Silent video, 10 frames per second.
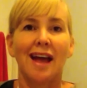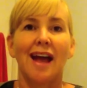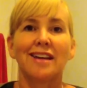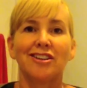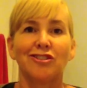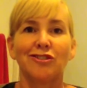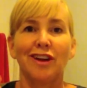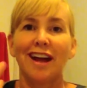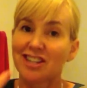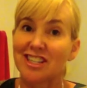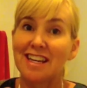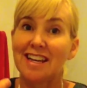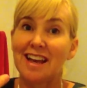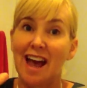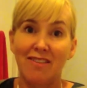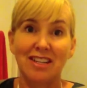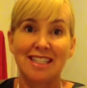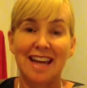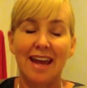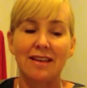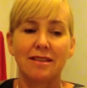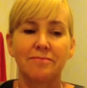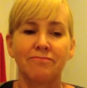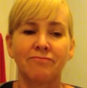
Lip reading: and you're actually having to take them.